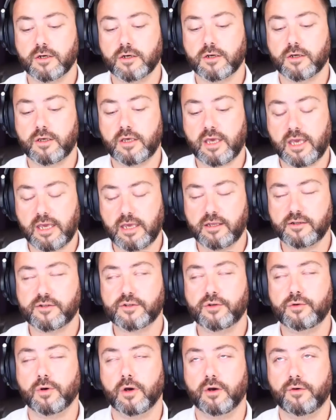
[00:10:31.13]
key
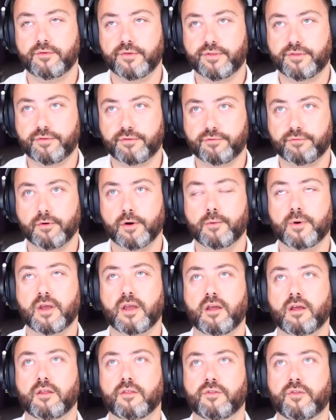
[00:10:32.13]
to
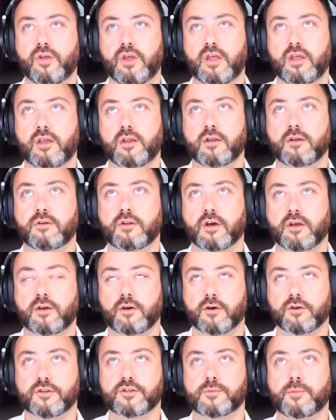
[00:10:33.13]
overthrowing the
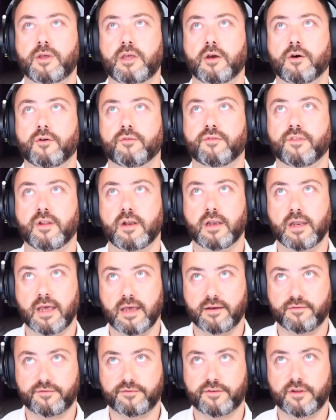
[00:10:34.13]
dichotomy of the
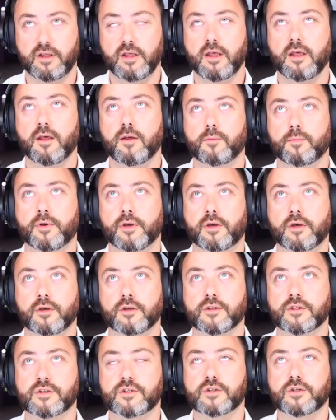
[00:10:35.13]
left.
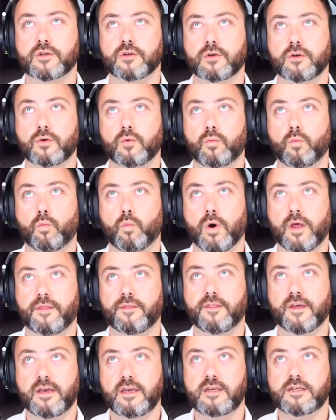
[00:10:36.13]
Because
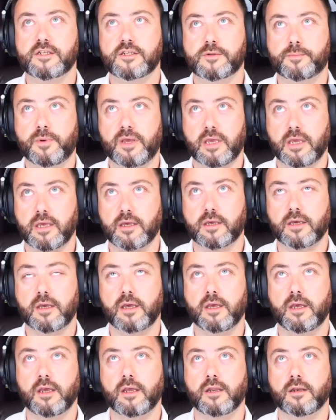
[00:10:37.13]
when they speak
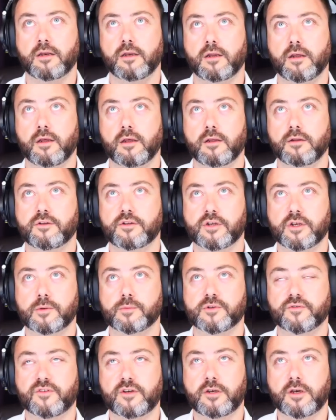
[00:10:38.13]
in
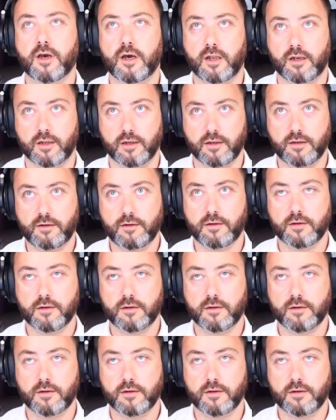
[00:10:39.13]
terms of colour,